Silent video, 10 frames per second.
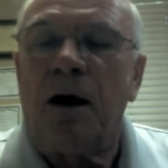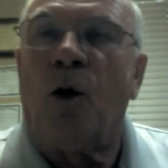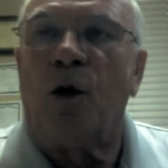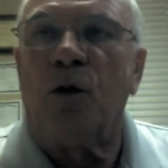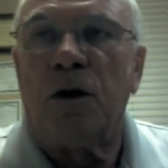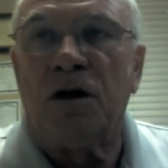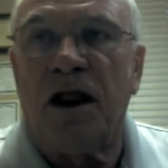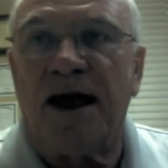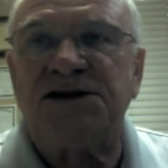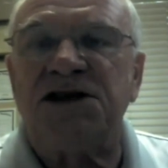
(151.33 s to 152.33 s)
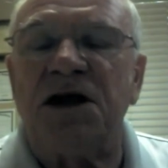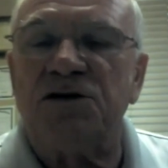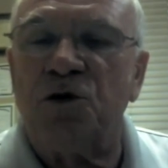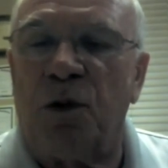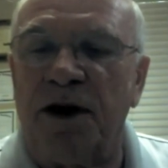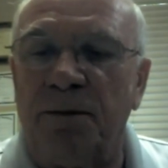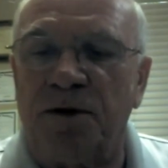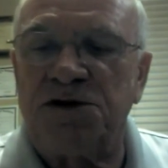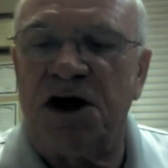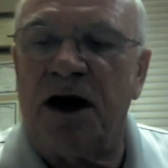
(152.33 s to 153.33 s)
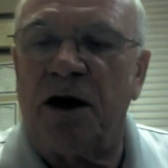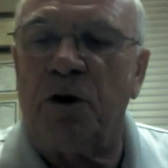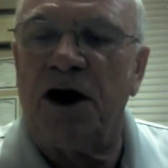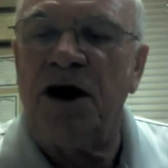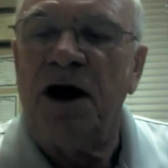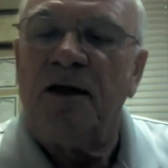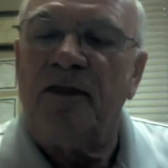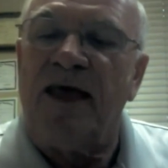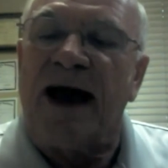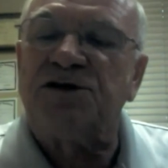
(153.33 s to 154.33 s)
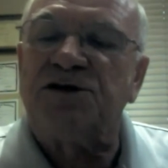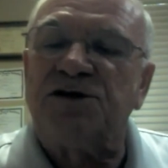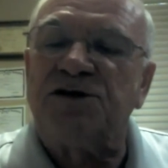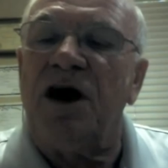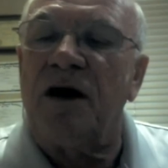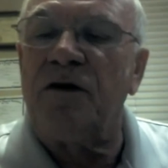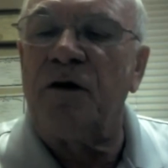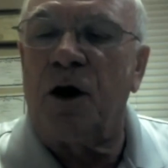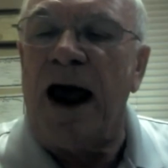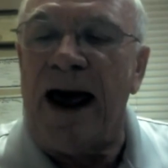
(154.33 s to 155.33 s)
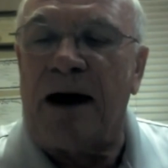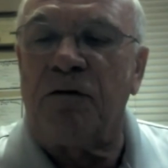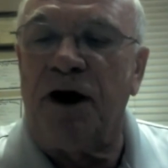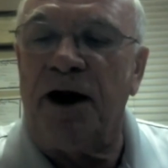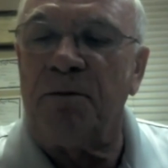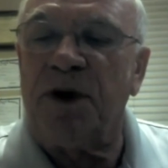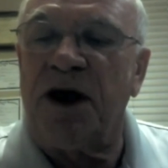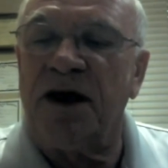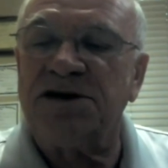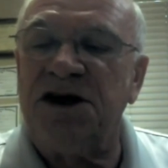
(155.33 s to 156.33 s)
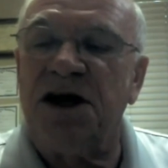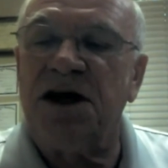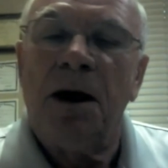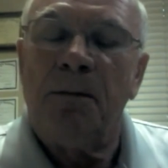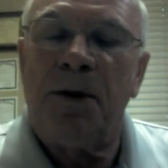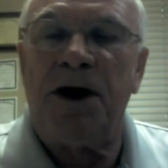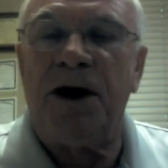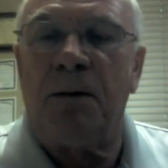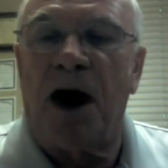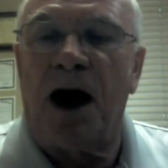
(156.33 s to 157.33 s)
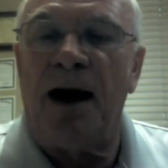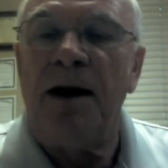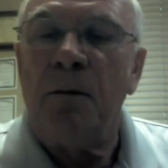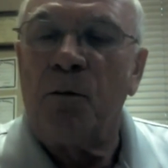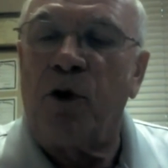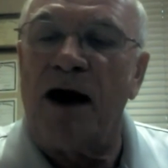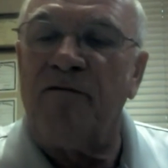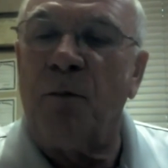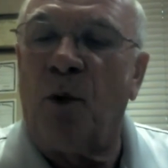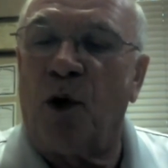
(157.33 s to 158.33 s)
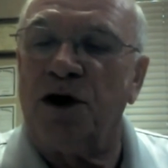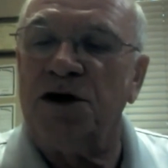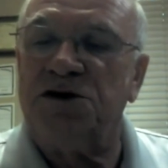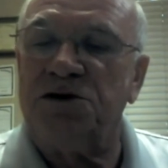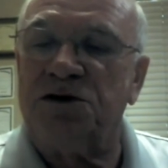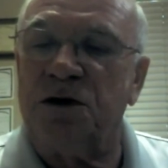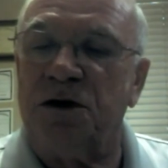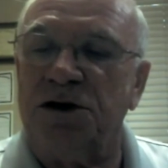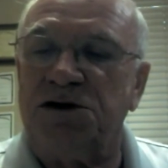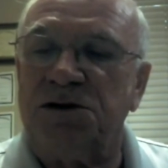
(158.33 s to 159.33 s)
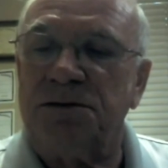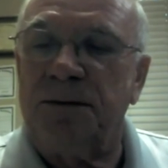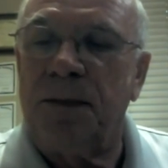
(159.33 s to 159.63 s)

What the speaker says: or less than 20% equity, that's where the other acronym kicks in, PMI, private mortgage insurance.